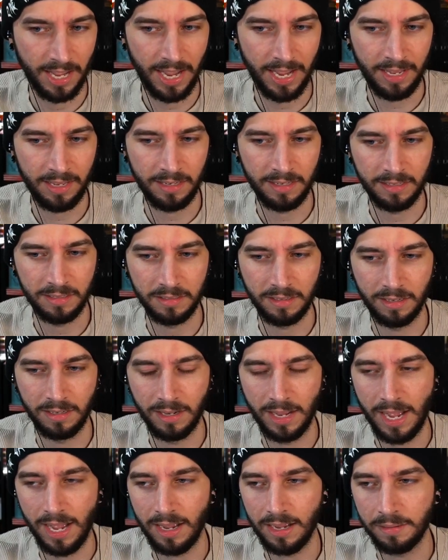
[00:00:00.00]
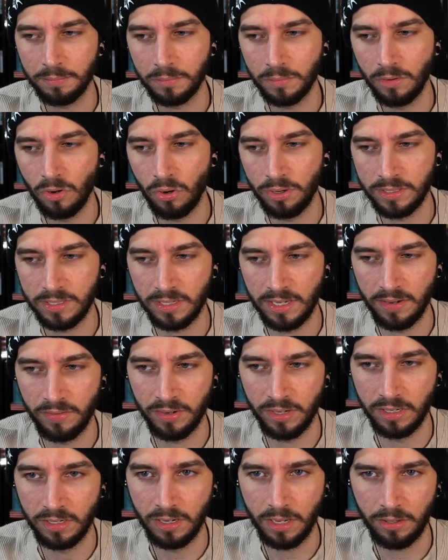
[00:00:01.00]
And I'm going to give
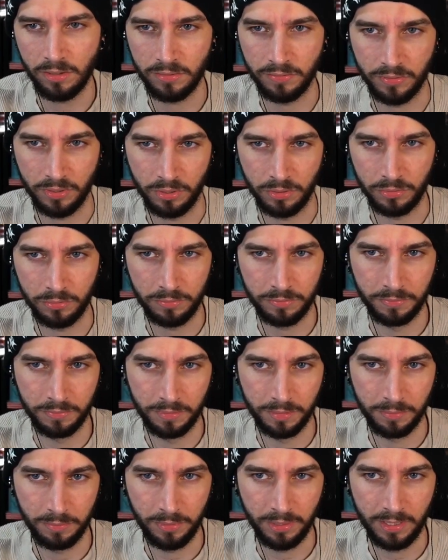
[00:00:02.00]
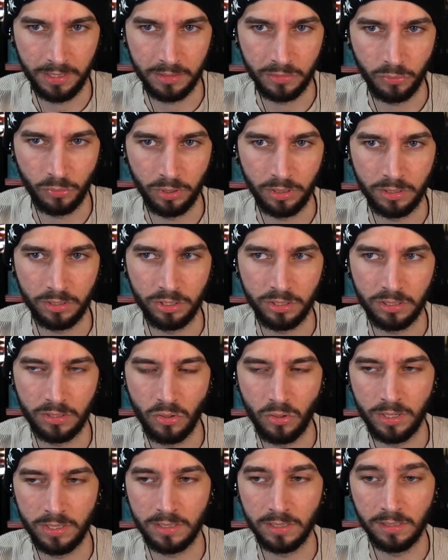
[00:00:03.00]
it another view because we're just
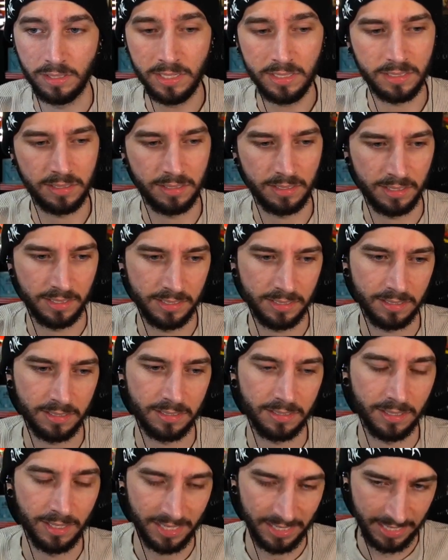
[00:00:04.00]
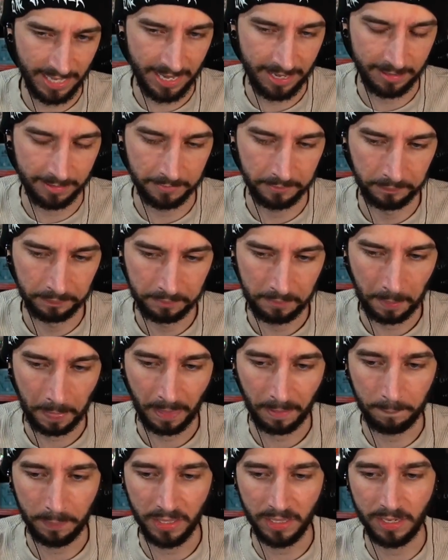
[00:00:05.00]
going to listen to this again
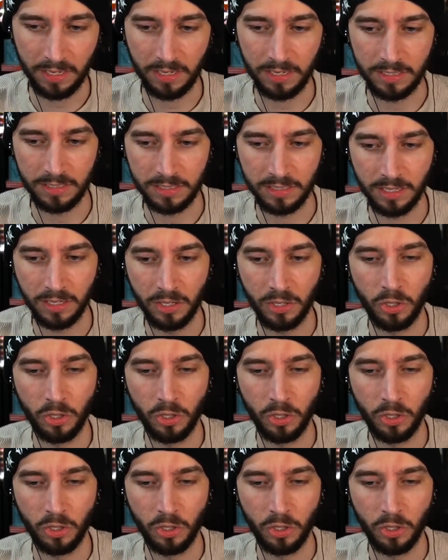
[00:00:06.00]
because